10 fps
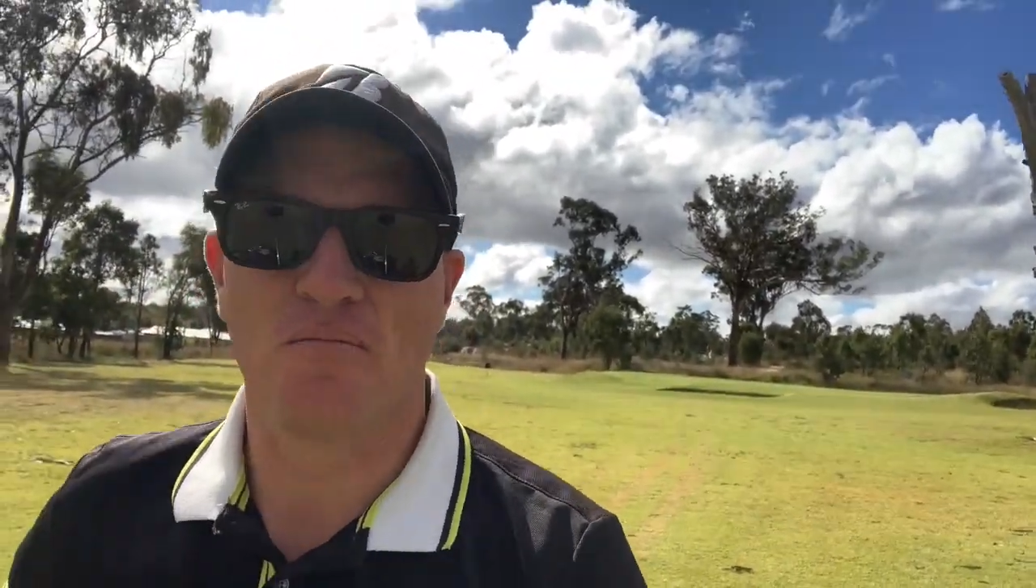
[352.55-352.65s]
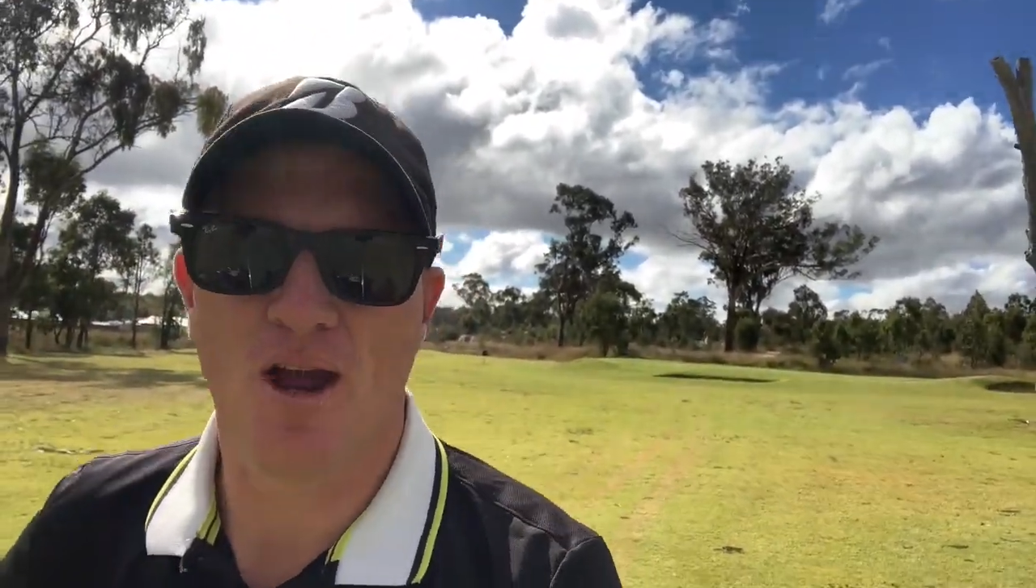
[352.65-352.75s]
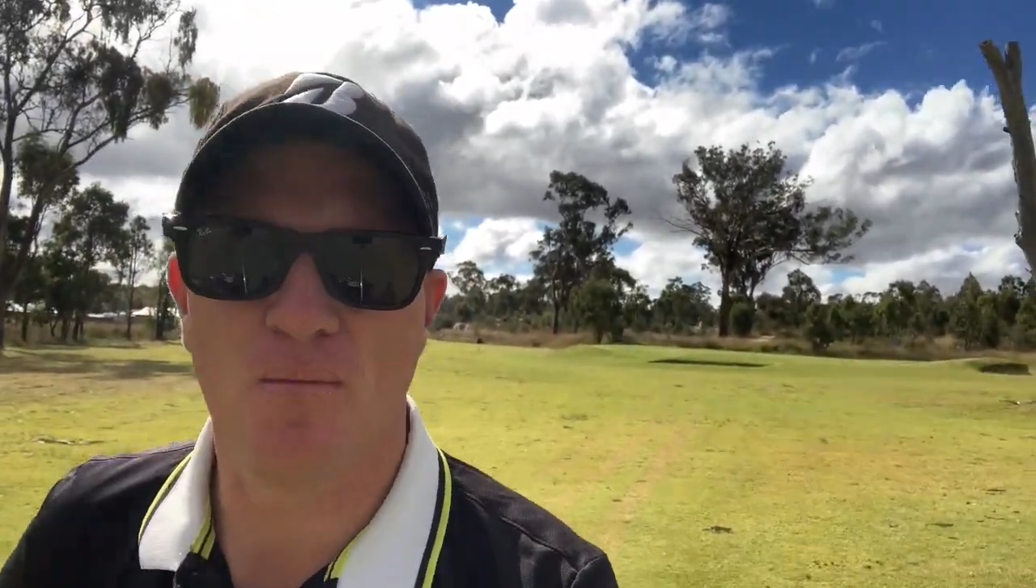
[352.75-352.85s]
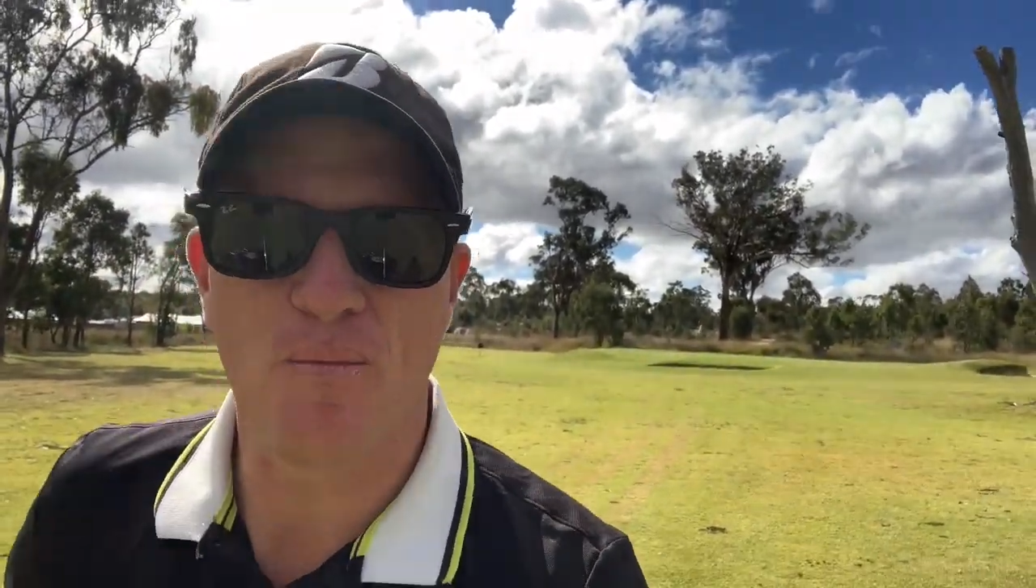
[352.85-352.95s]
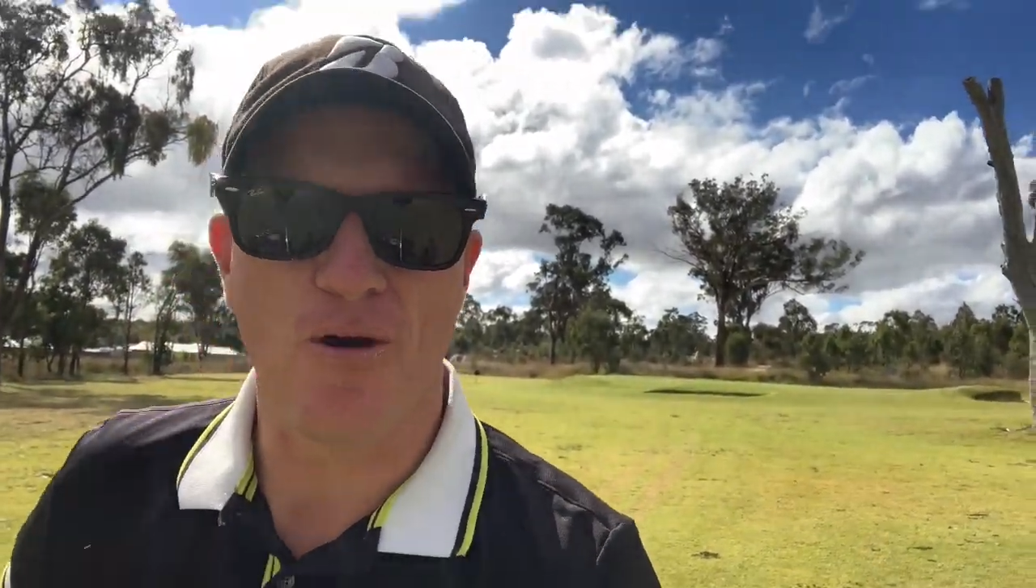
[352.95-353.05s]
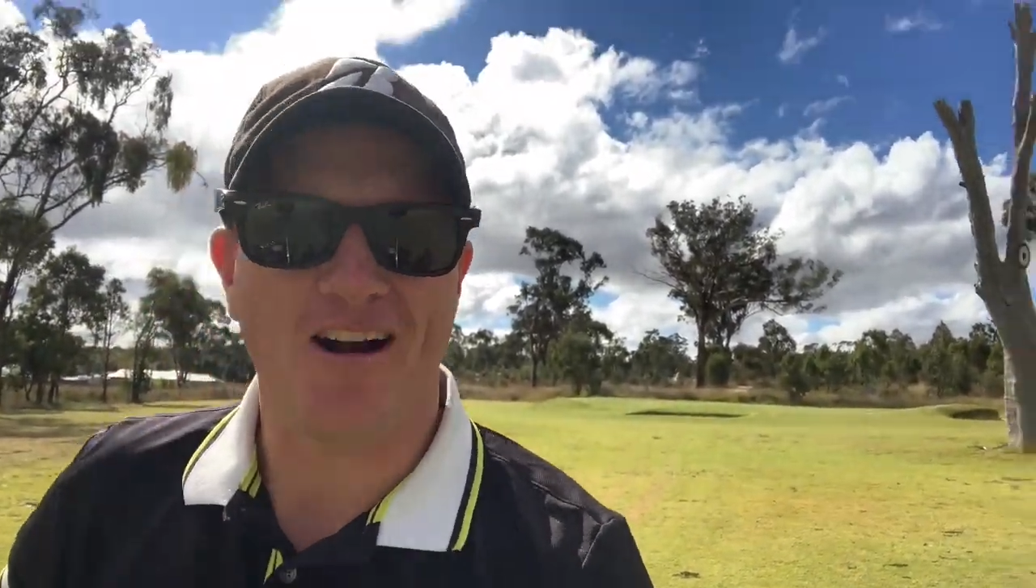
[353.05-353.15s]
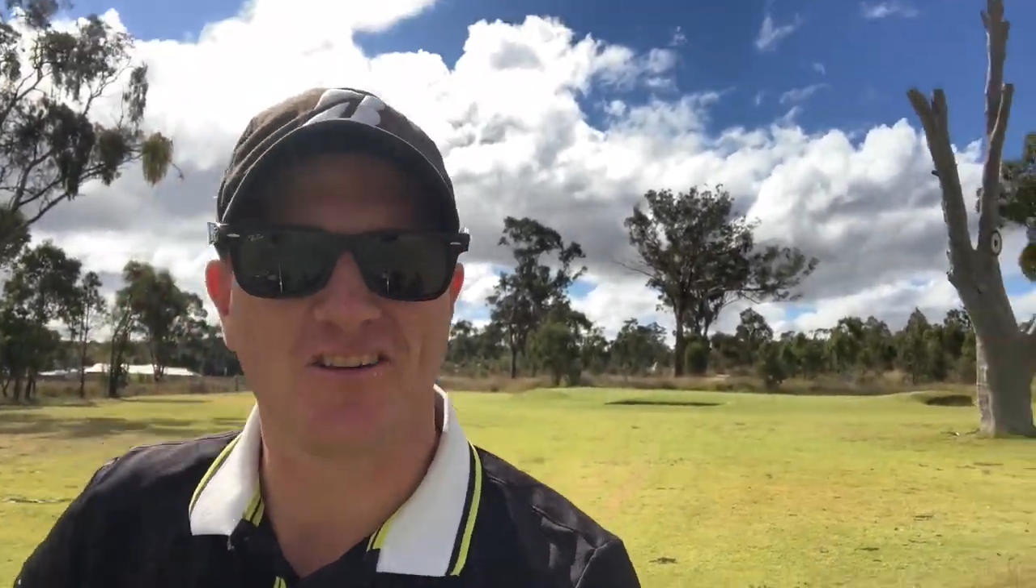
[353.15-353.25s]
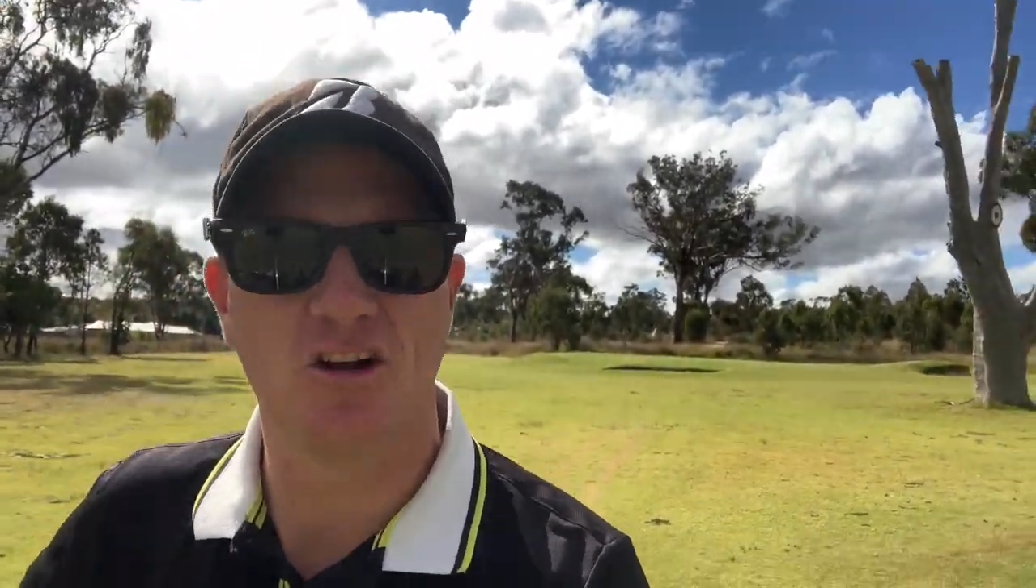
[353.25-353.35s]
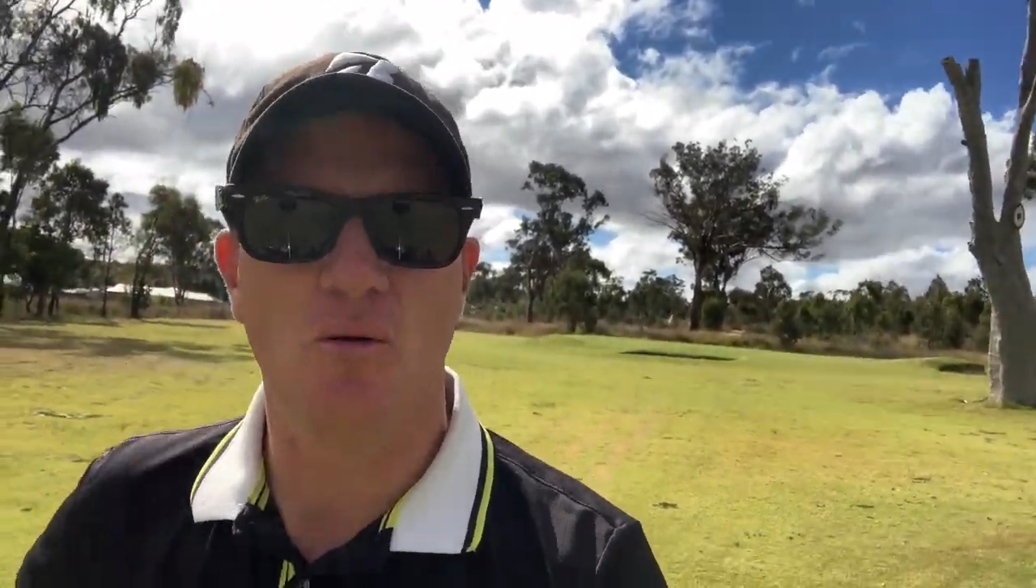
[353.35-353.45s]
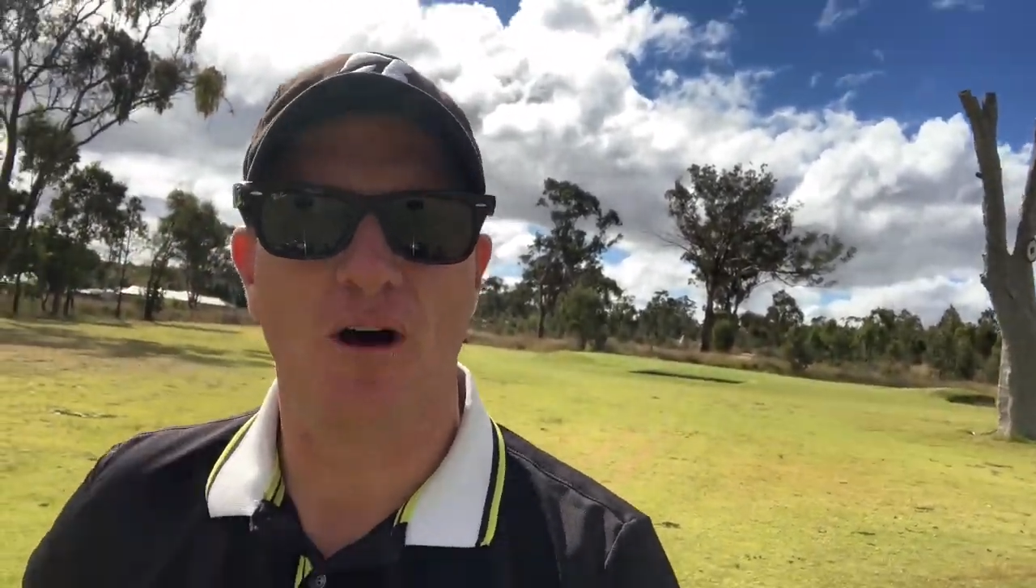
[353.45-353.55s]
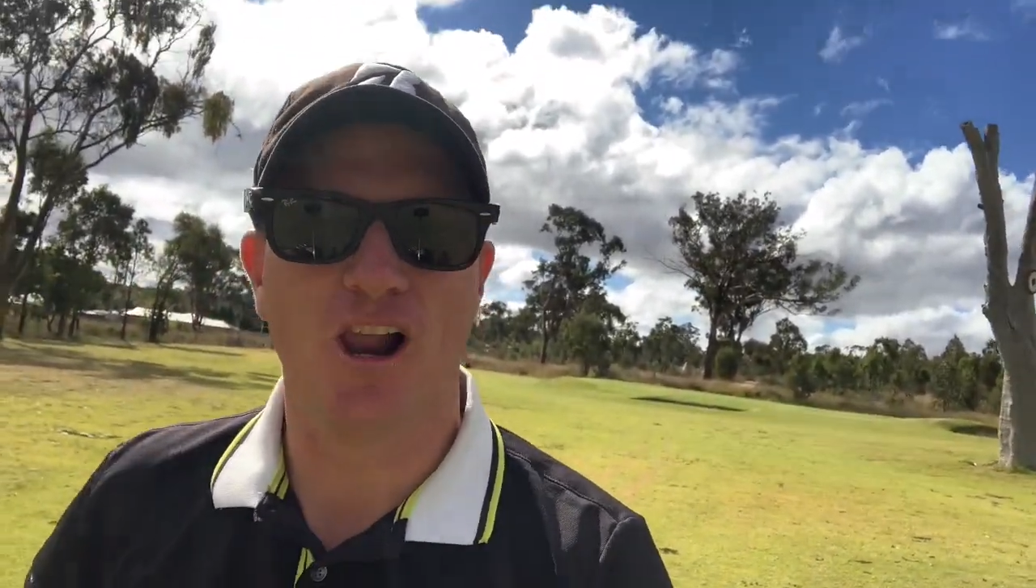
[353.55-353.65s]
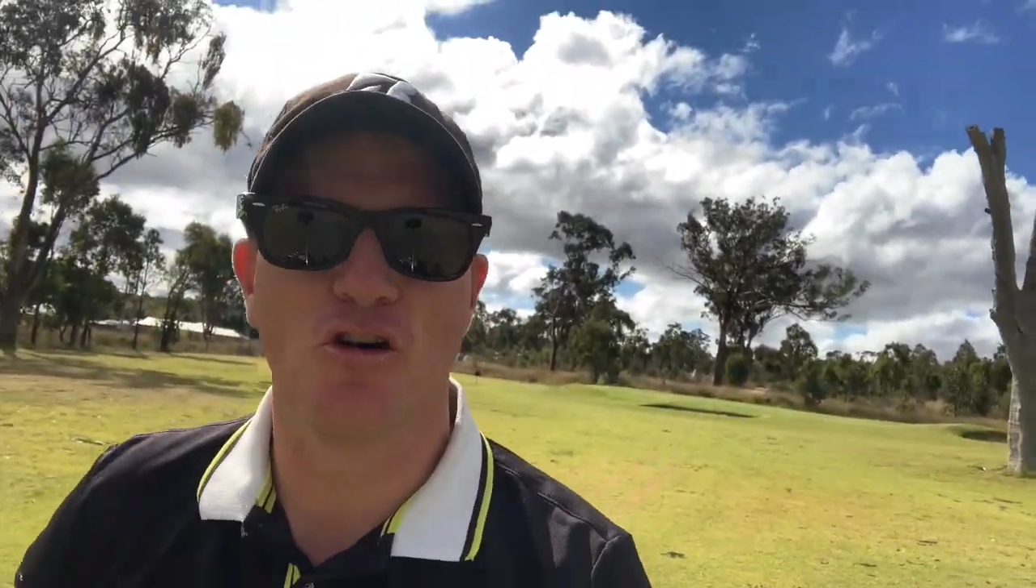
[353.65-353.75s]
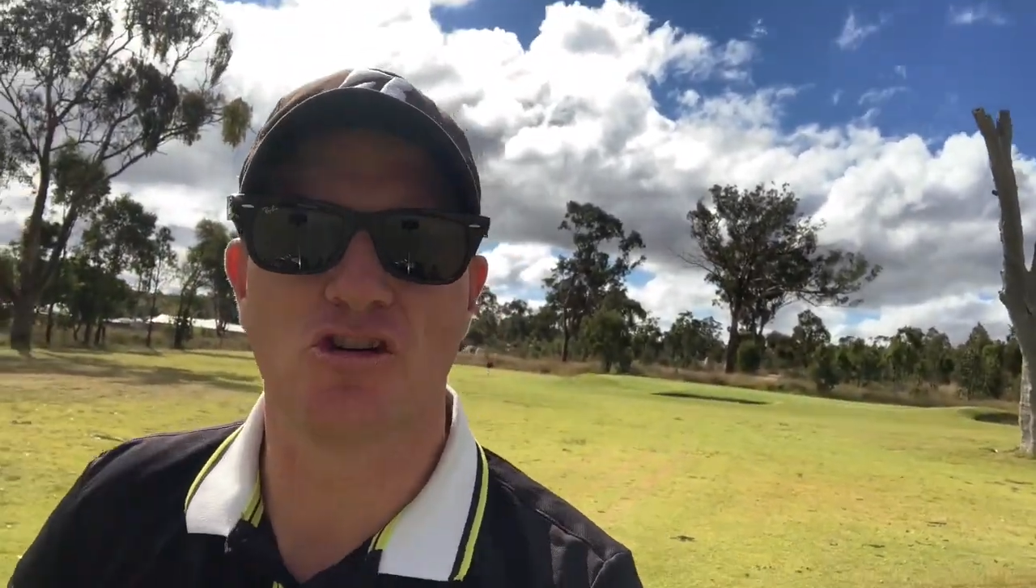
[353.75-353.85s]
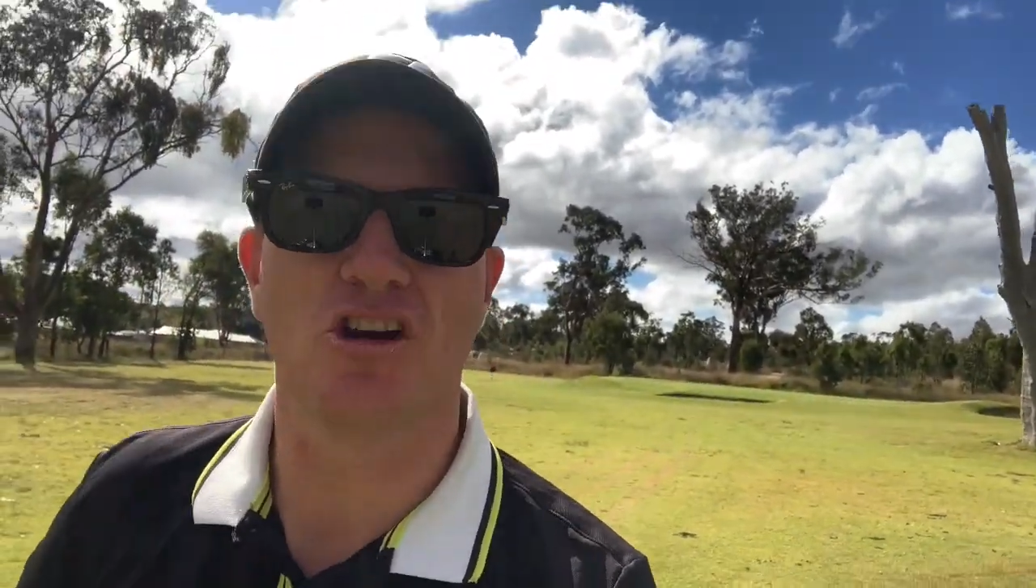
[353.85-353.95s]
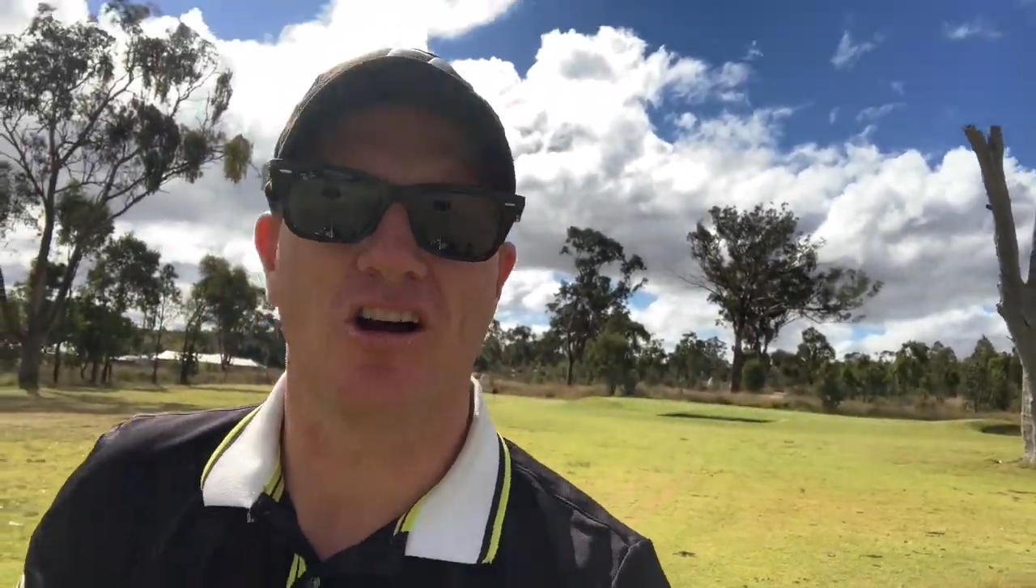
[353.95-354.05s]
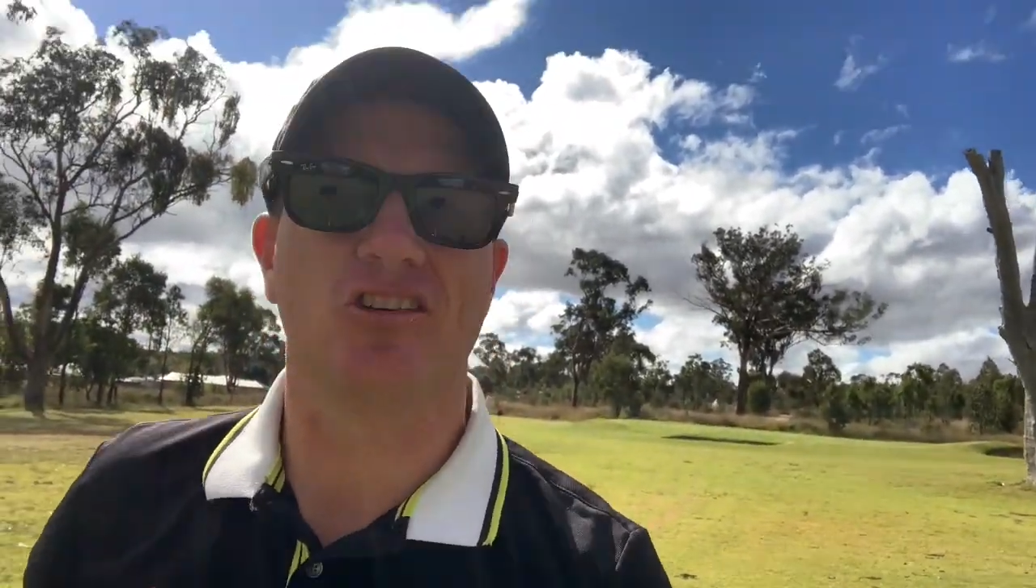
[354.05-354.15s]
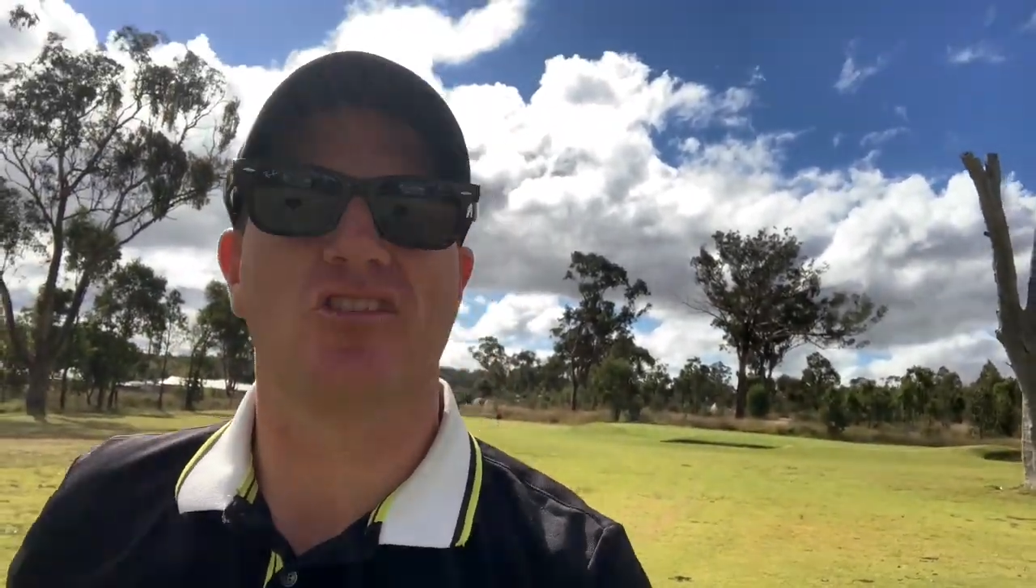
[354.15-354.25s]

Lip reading: going to be practicing all my low shots.